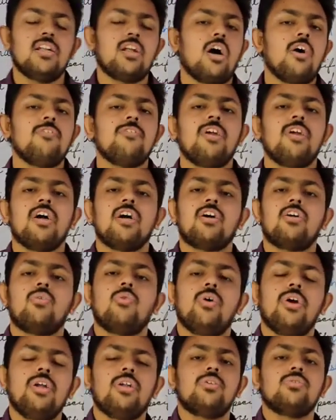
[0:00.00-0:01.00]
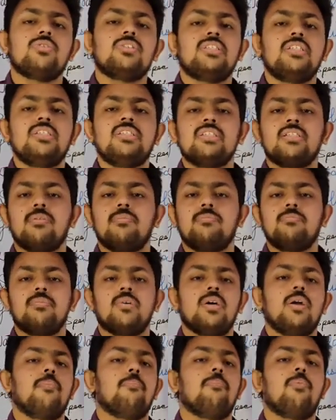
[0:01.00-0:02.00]
Now we are going to see some
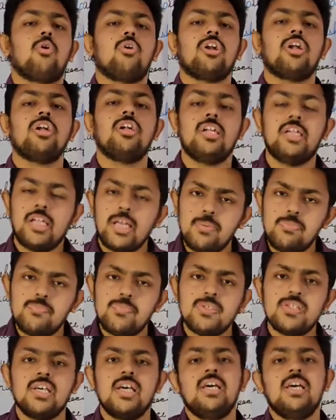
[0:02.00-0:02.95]
important tips.